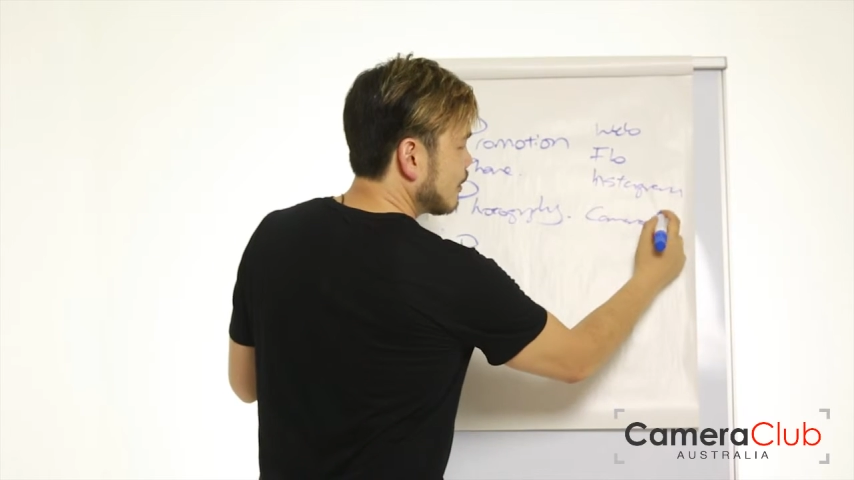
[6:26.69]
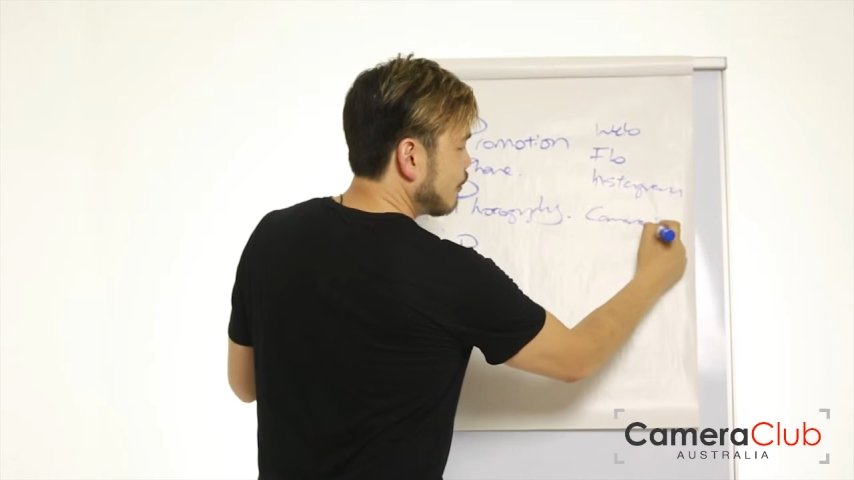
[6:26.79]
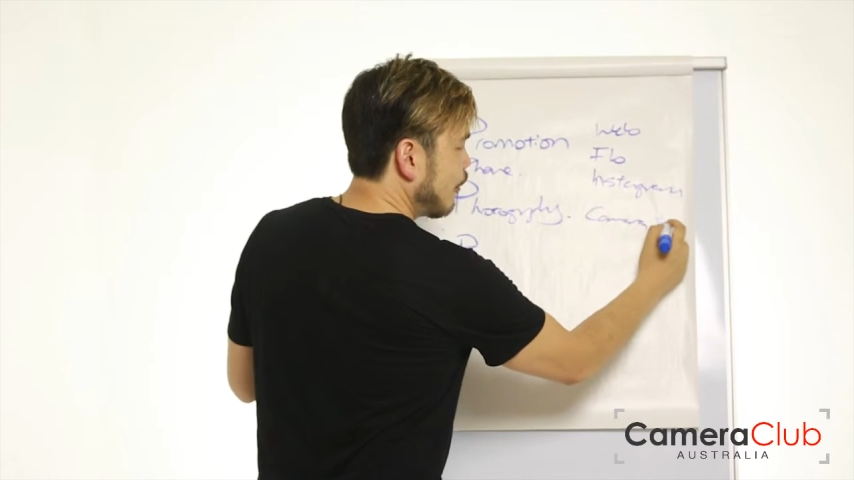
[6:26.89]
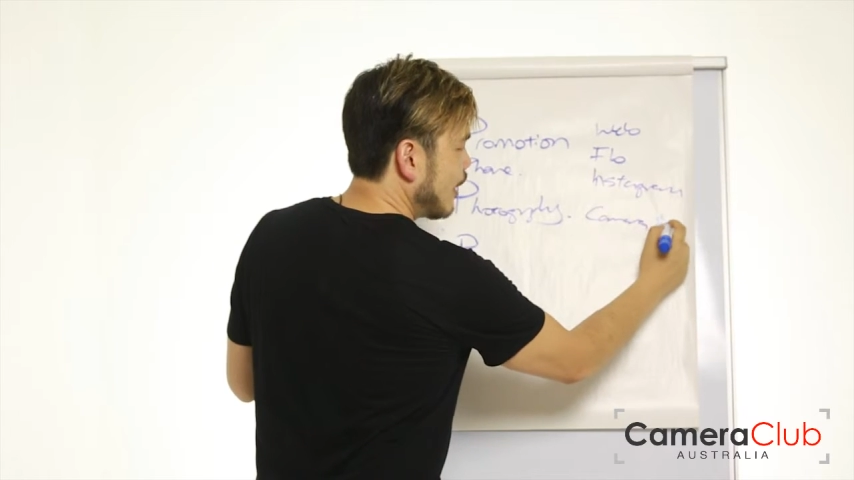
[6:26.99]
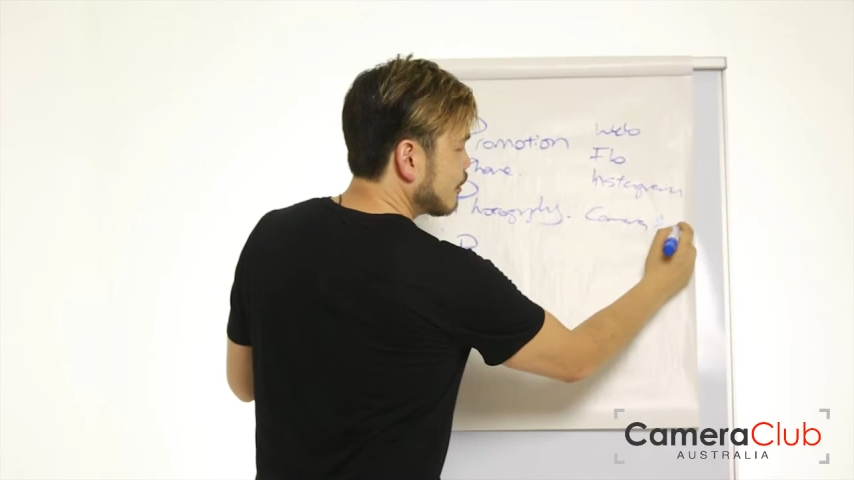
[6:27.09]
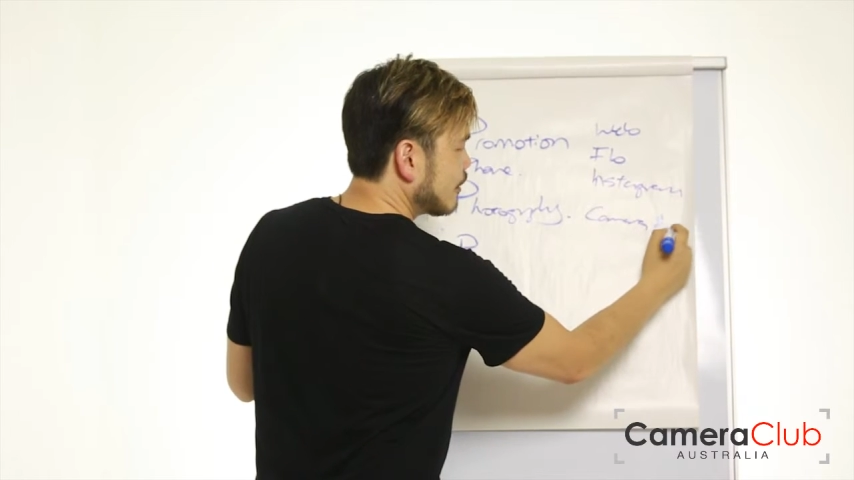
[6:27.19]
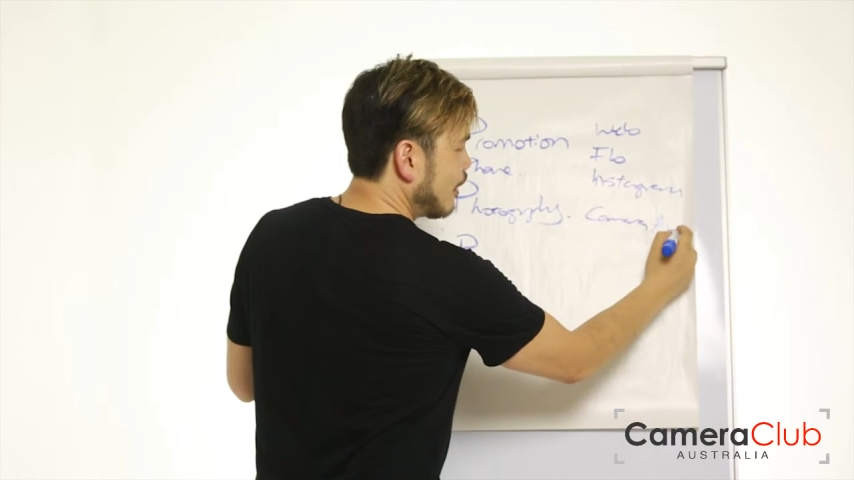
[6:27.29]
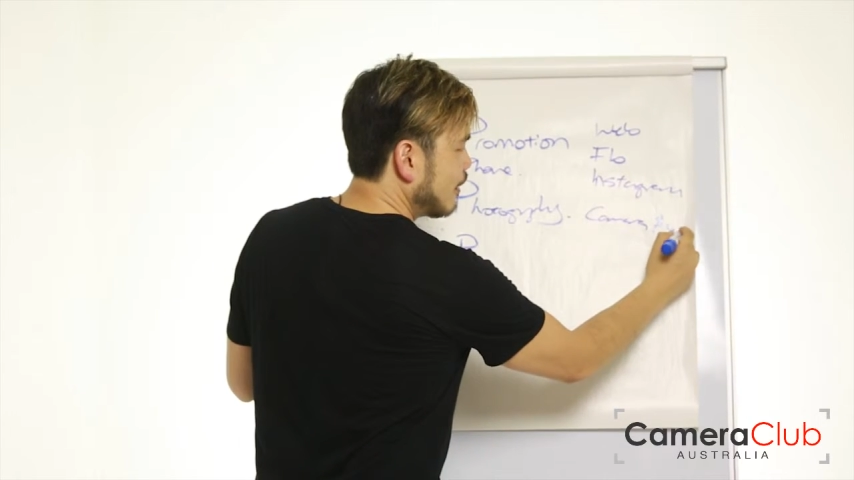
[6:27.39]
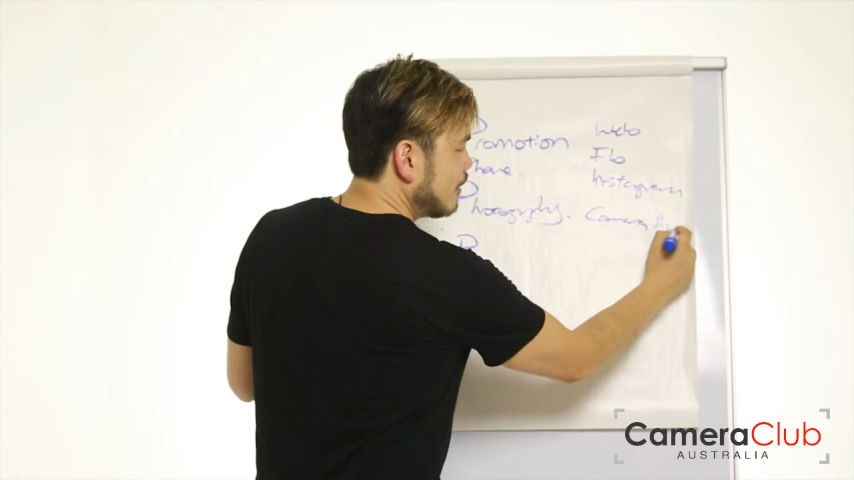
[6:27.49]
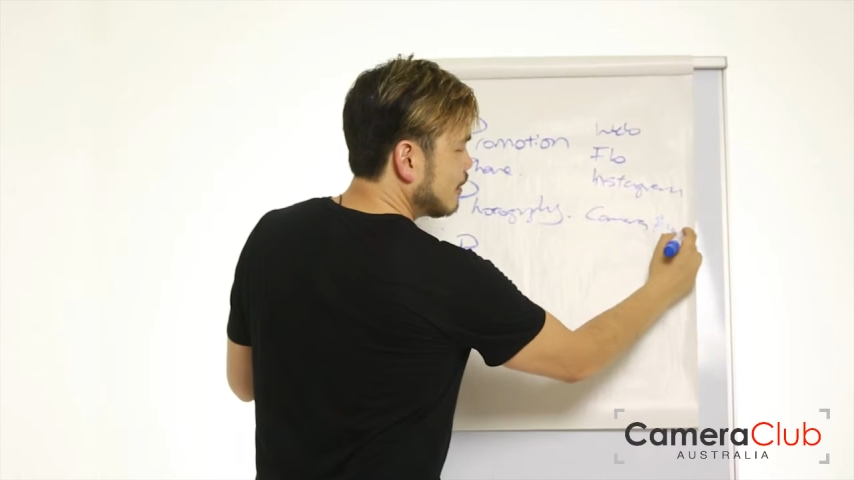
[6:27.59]

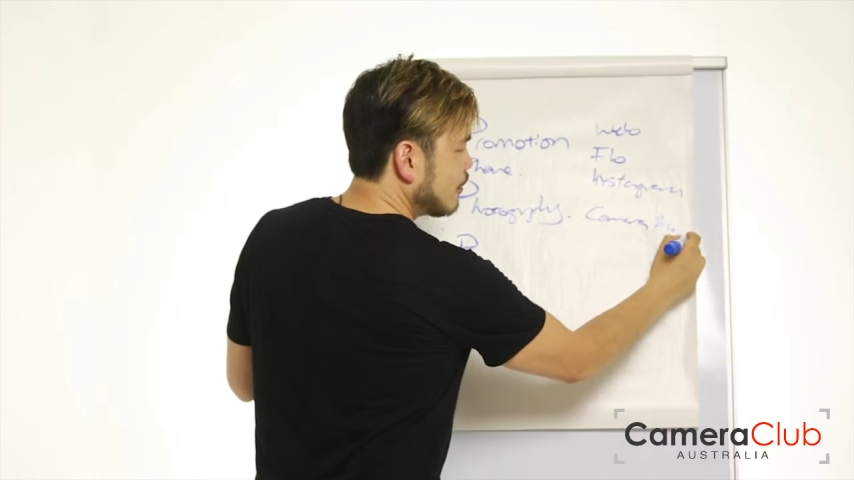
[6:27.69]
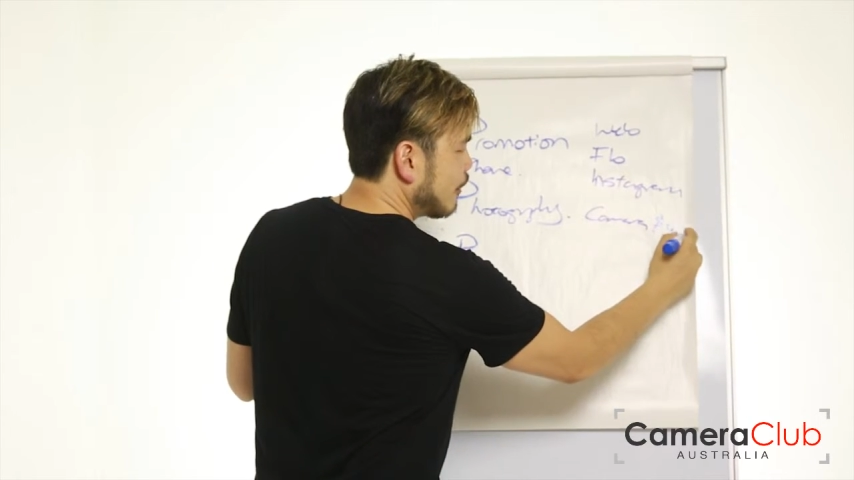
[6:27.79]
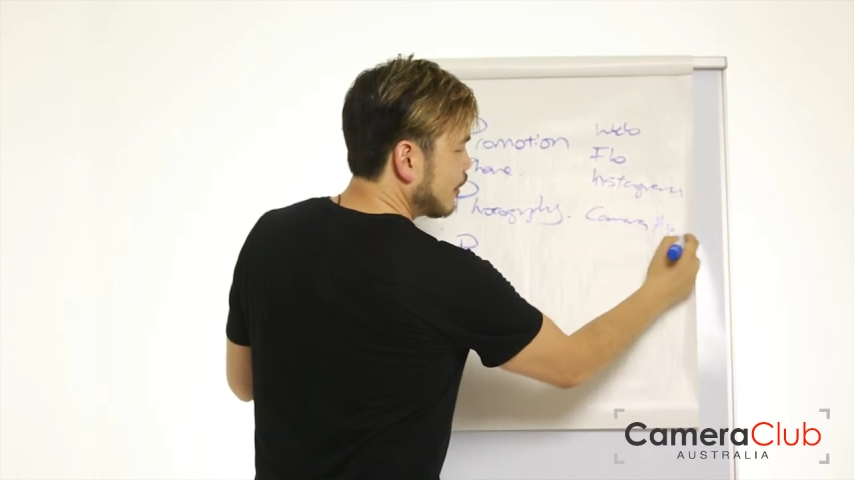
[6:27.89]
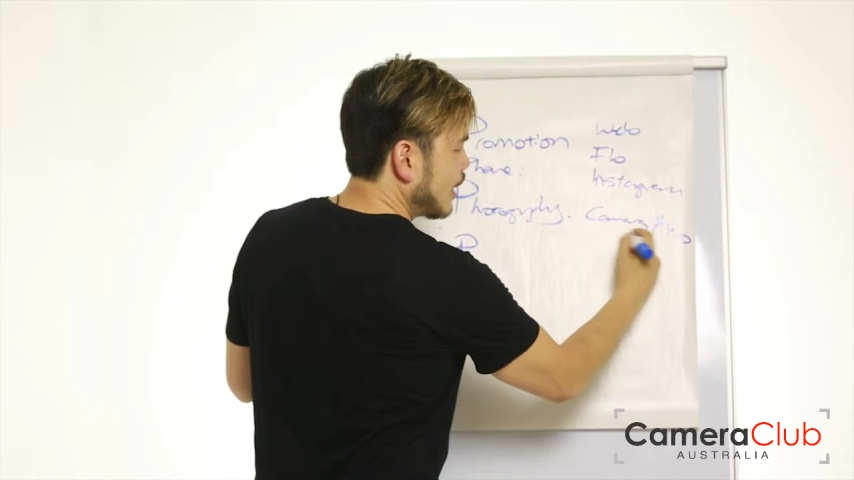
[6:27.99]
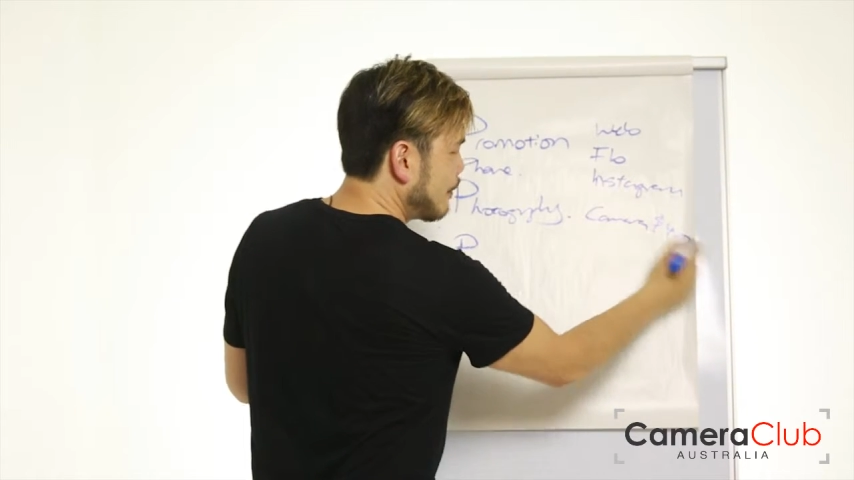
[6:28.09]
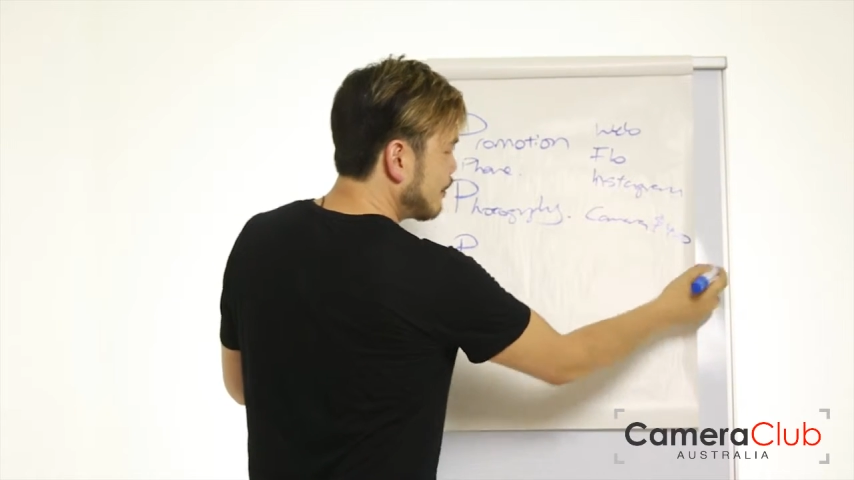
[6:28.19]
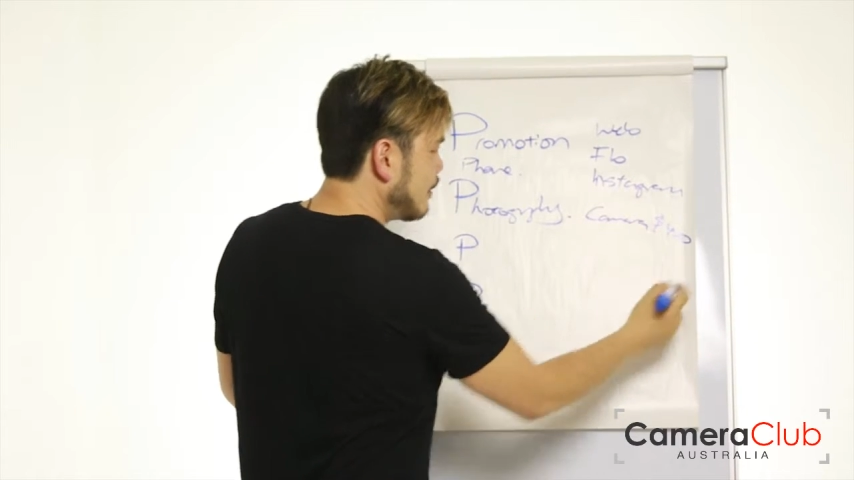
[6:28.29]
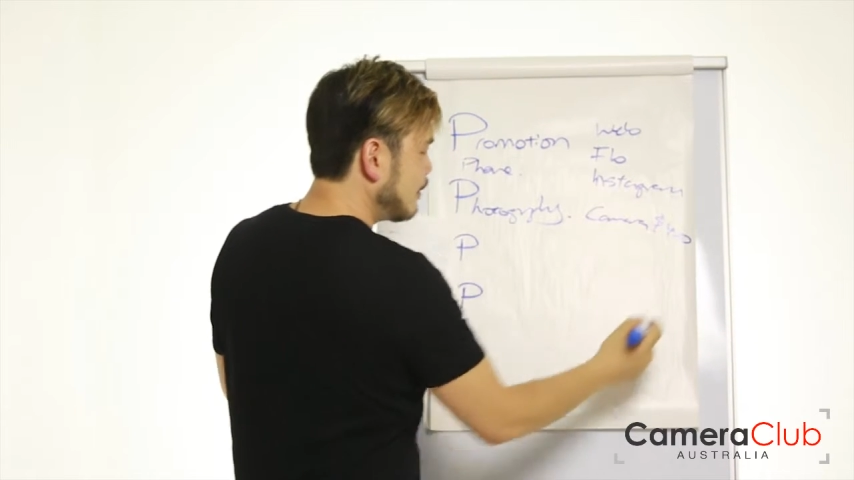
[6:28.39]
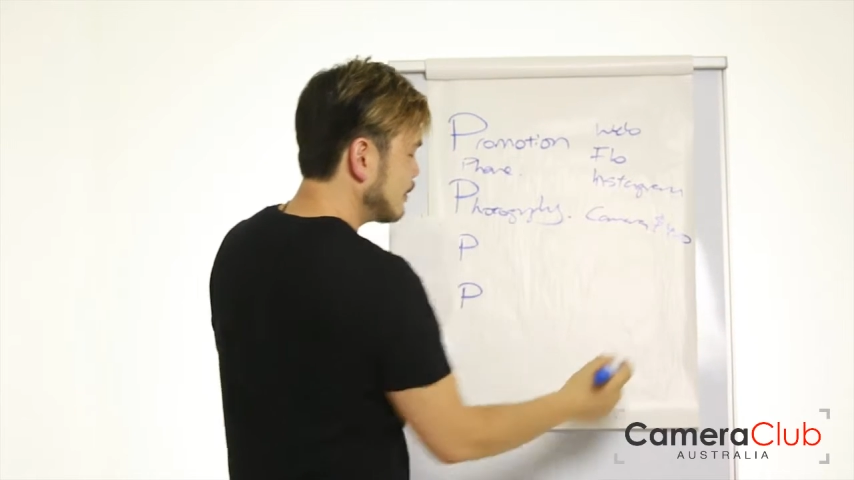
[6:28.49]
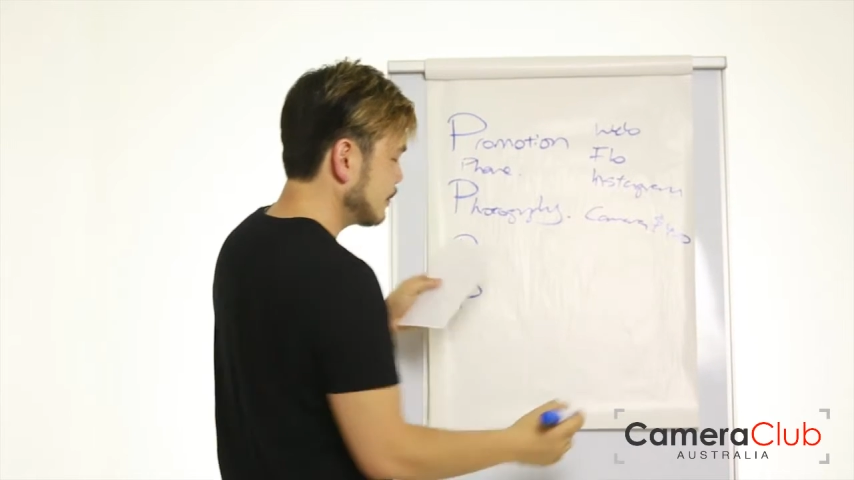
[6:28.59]
$400 for your camera.